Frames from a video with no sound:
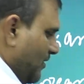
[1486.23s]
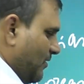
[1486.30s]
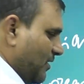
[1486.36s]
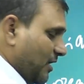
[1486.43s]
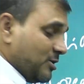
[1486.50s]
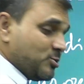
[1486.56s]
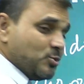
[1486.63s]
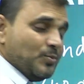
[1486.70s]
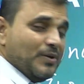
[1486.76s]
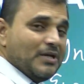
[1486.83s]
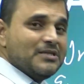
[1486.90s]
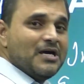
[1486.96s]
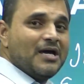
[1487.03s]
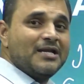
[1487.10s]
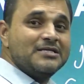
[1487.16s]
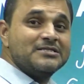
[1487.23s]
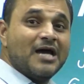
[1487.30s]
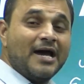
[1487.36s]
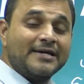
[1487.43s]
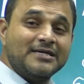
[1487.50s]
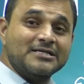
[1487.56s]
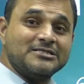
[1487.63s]
Okay, Subedar is the
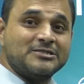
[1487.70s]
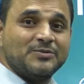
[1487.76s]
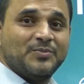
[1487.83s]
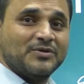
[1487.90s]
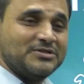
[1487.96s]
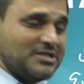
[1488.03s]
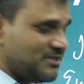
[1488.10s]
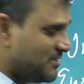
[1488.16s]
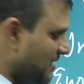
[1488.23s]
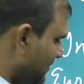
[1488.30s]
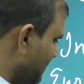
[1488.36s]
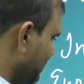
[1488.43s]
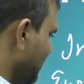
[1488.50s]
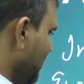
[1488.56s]
highest position.